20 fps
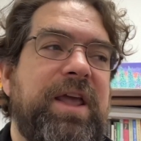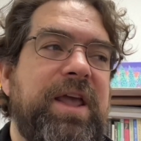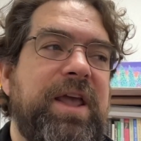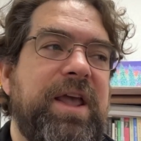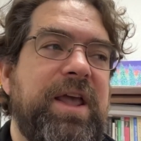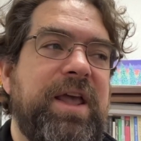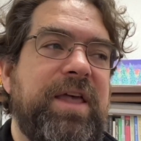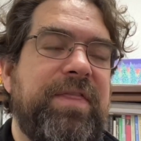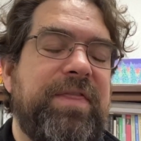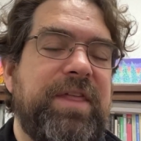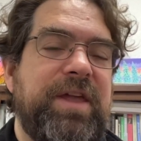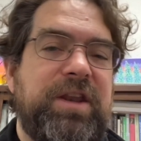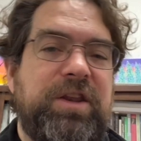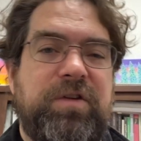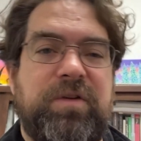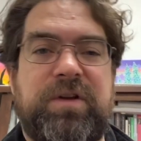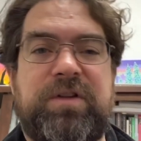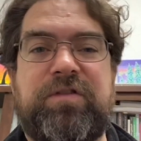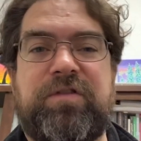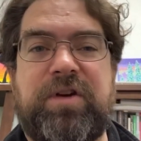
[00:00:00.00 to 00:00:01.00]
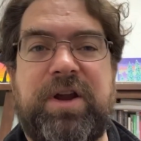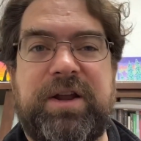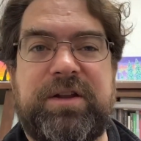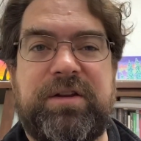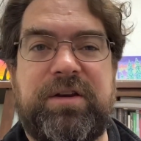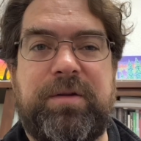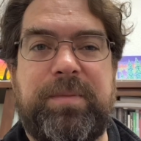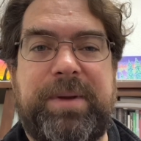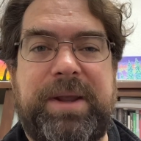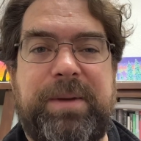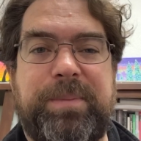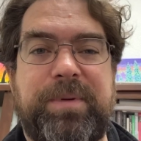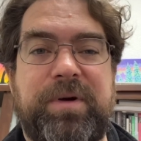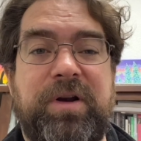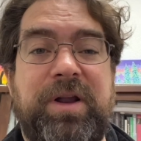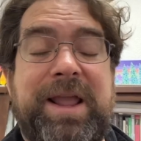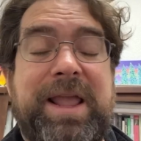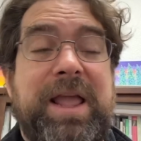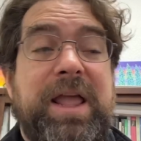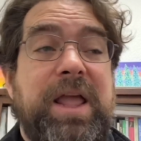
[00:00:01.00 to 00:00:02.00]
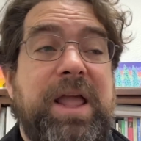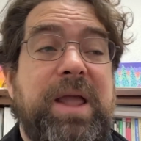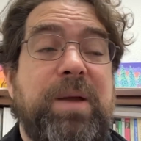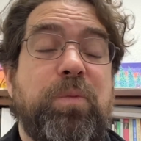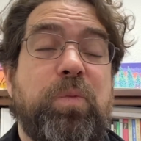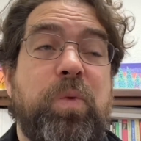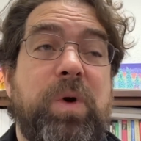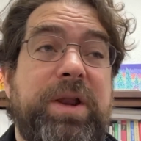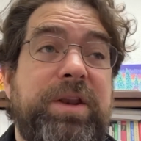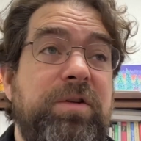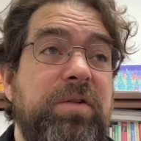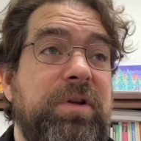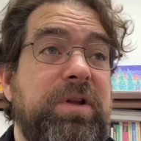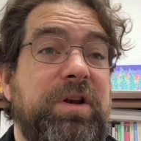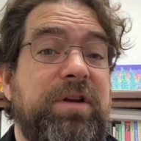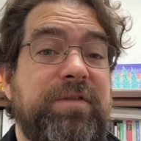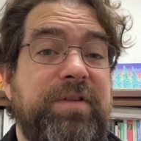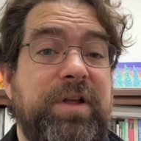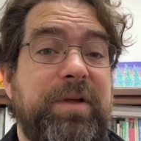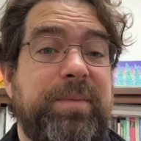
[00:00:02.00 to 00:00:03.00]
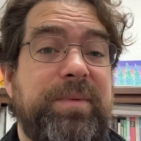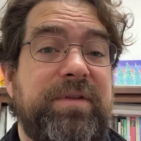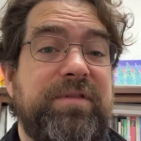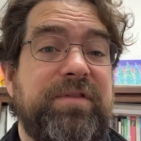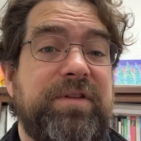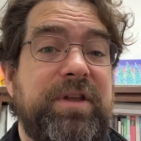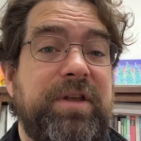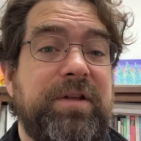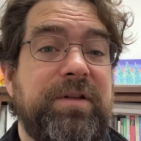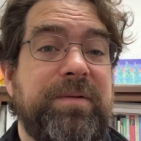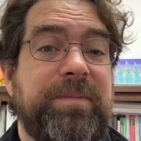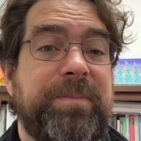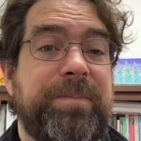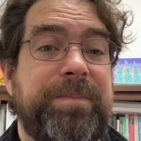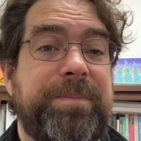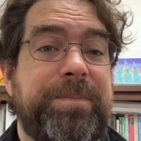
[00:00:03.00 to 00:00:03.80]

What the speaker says: and then you extract it to paper. And when you can develop this skill,